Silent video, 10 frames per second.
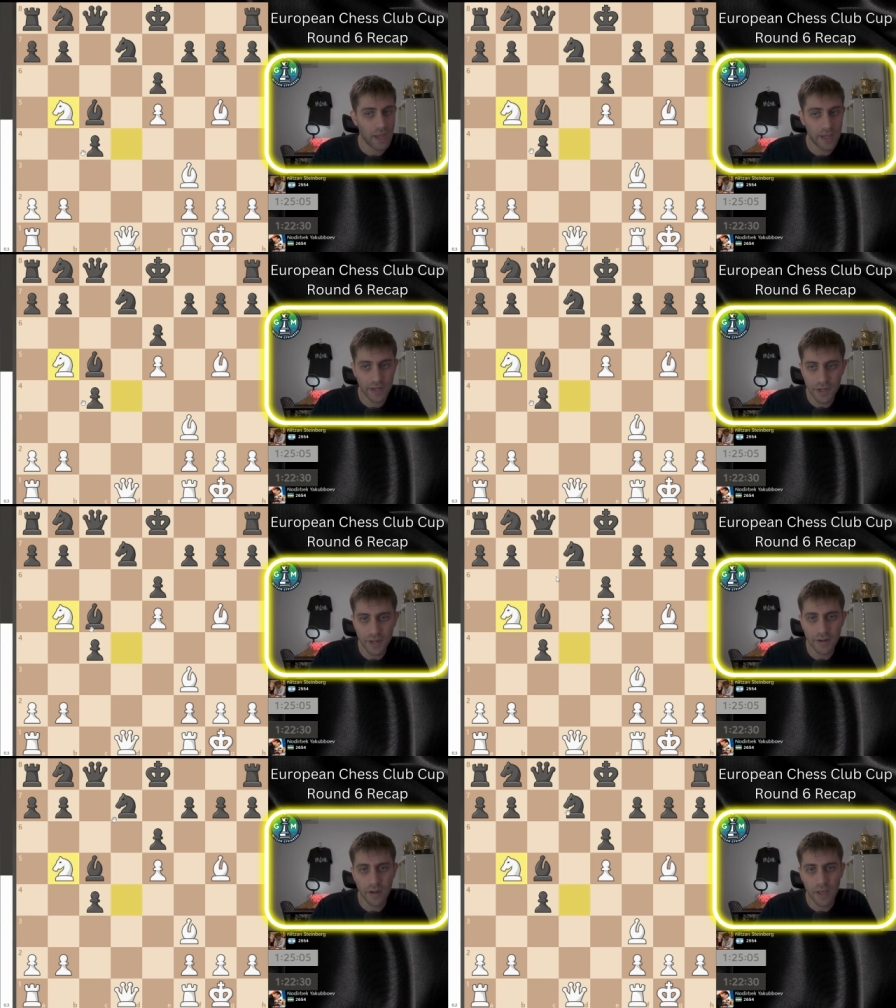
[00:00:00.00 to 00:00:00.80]
and
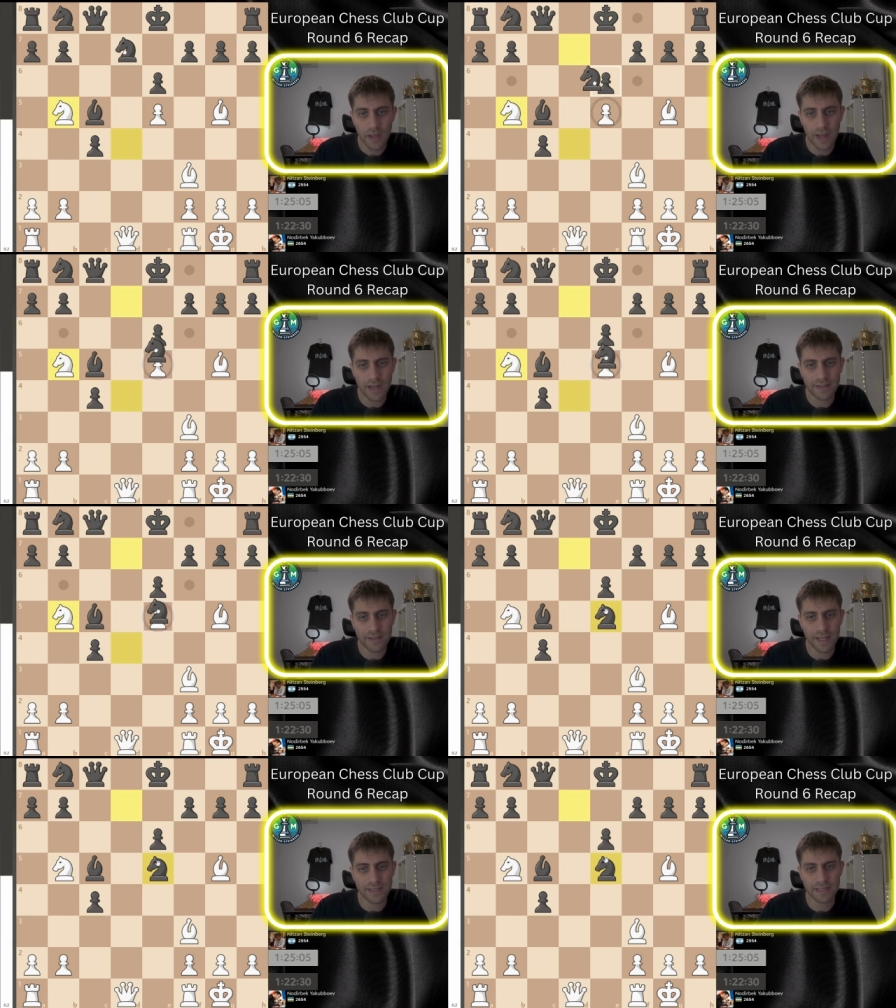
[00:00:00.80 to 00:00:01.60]
here, knight
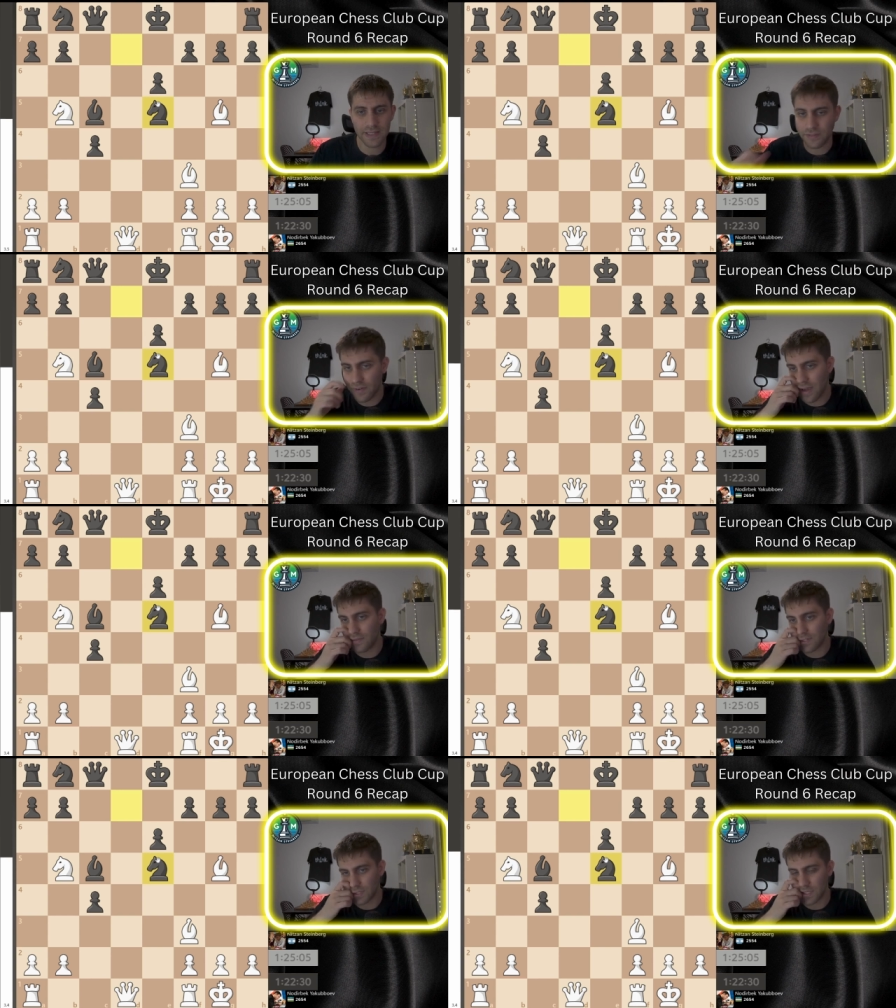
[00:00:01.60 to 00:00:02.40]
takes
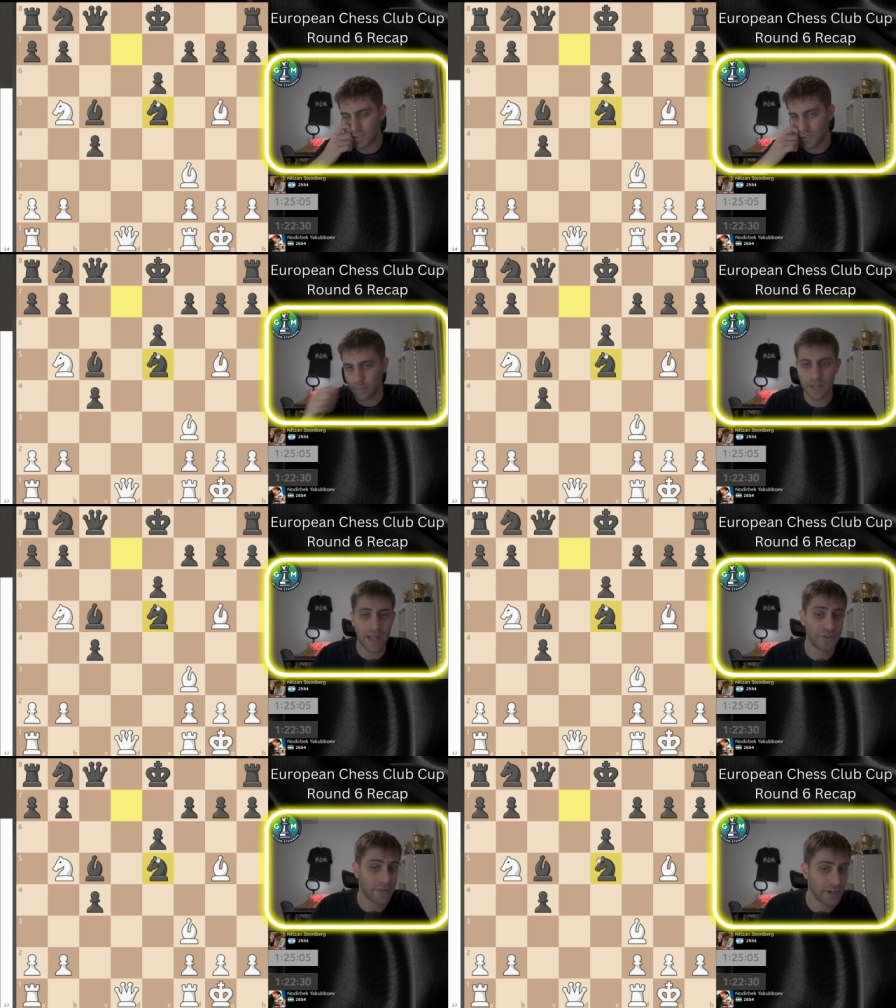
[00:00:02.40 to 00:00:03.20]
e5 is just
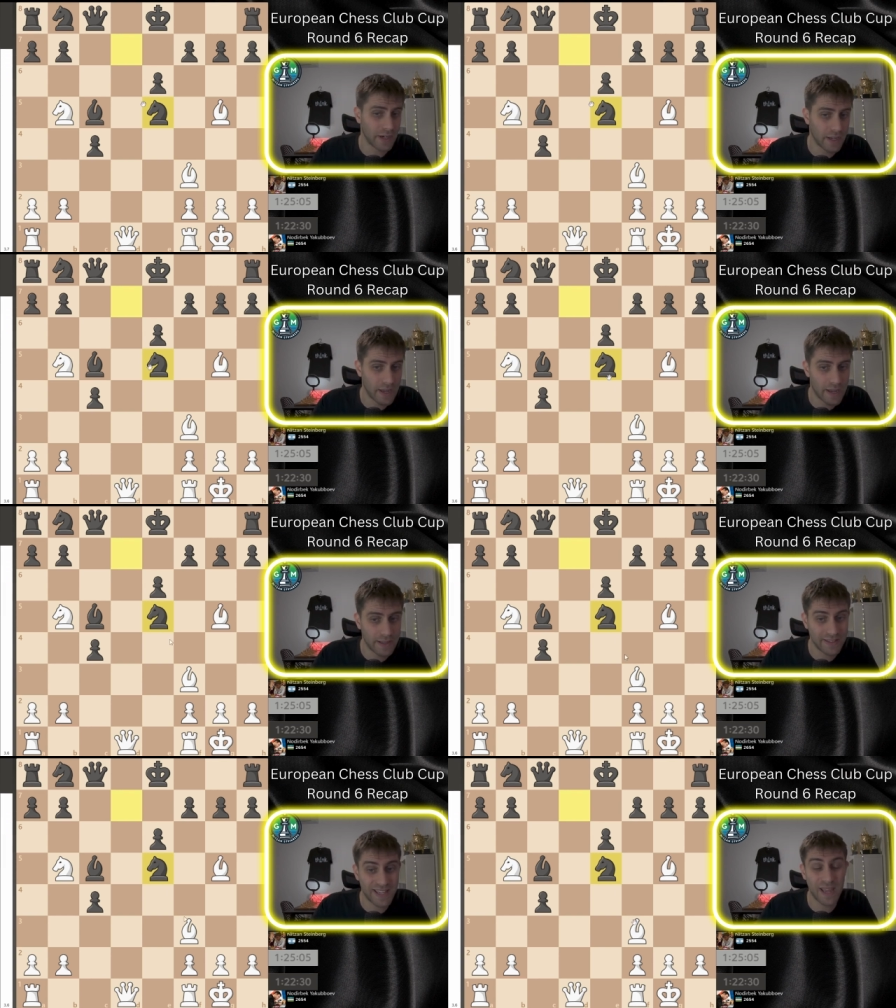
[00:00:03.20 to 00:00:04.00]
blundering uh,
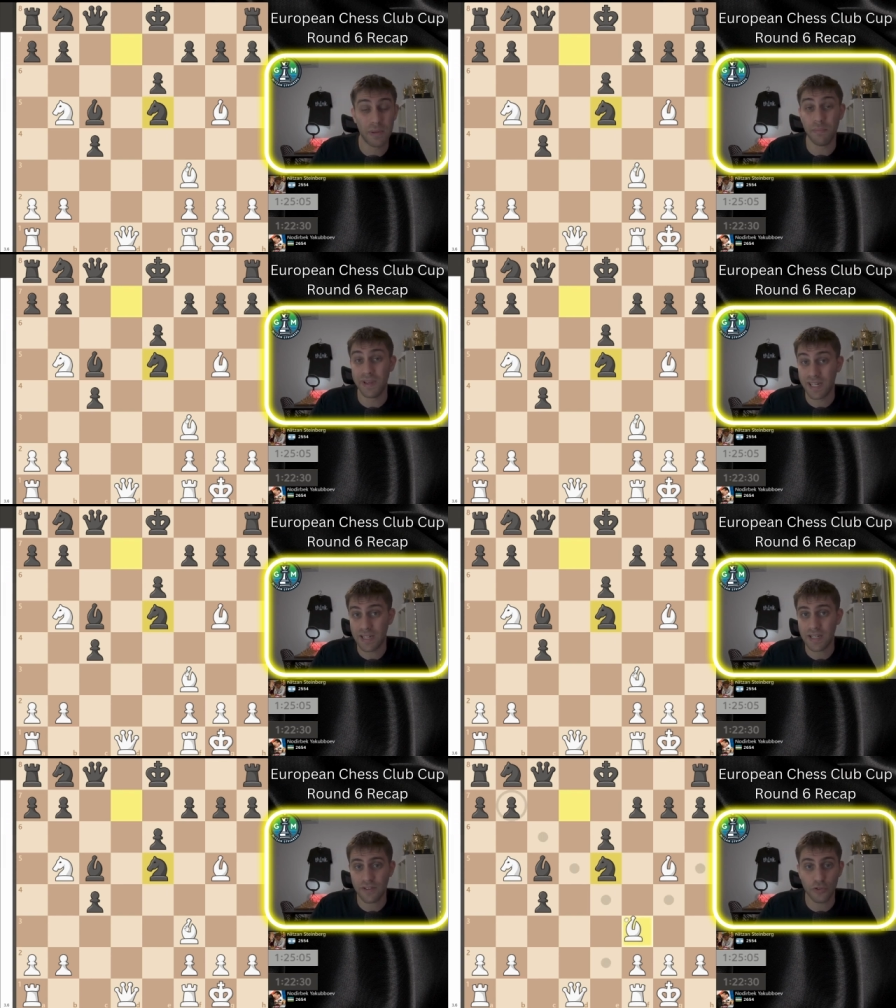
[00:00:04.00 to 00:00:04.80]
the game
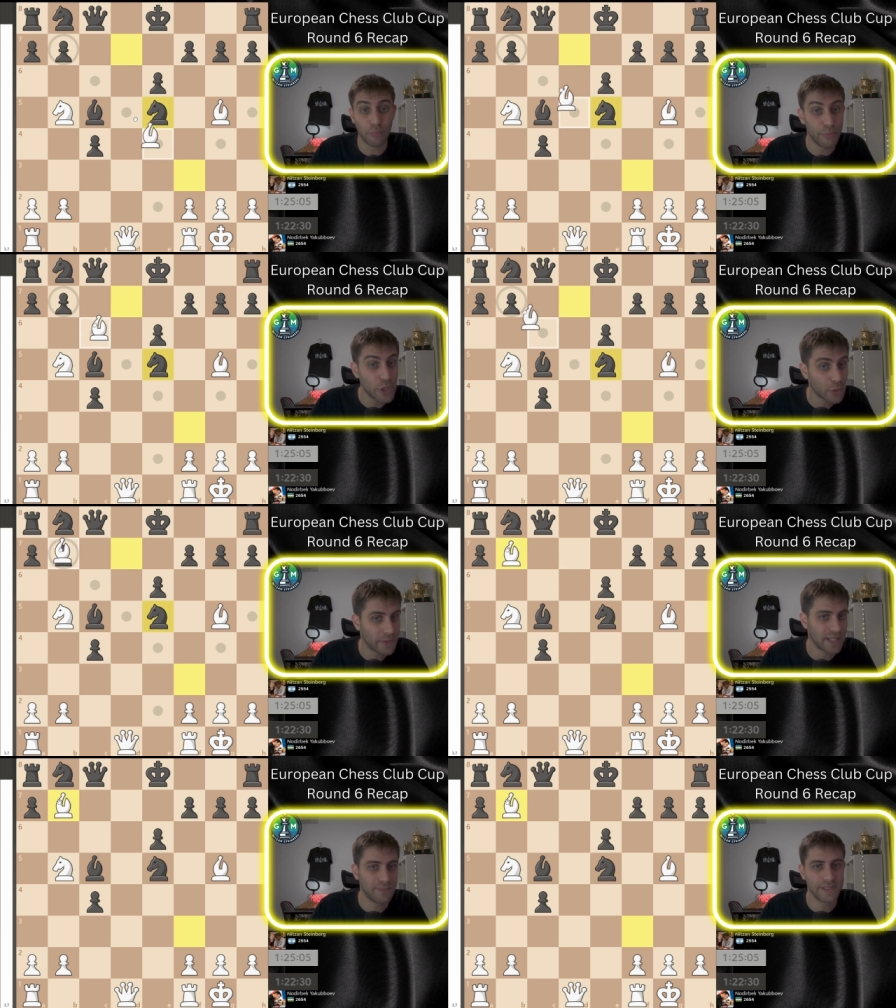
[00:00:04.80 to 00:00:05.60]
immediately after bishop
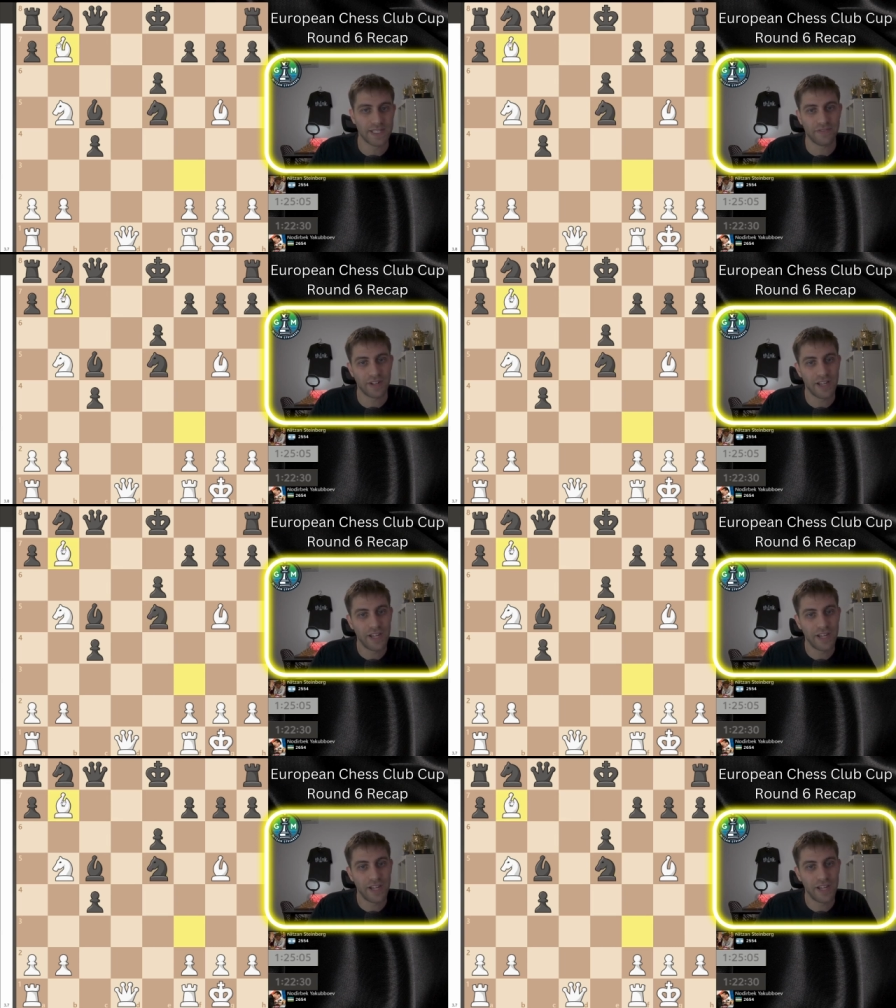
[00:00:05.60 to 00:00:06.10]
takes b7.